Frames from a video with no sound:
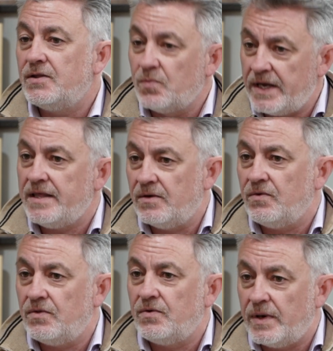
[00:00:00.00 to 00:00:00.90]
The way
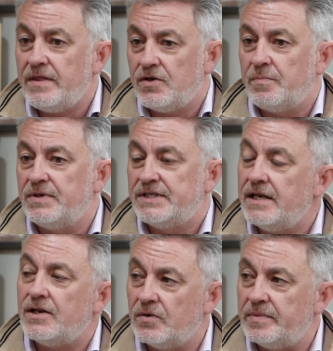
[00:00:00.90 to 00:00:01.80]
that the way that you
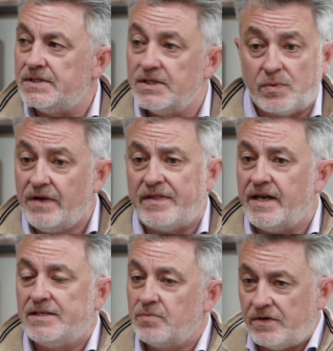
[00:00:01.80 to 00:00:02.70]
present your business, whatever
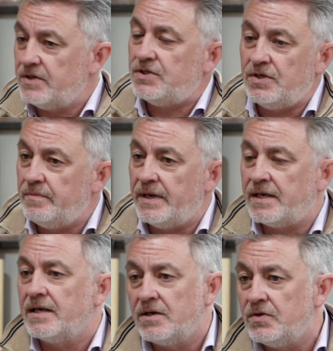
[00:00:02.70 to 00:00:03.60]
that is, whether it's you
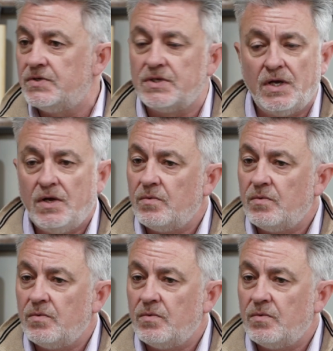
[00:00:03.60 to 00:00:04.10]
making goods,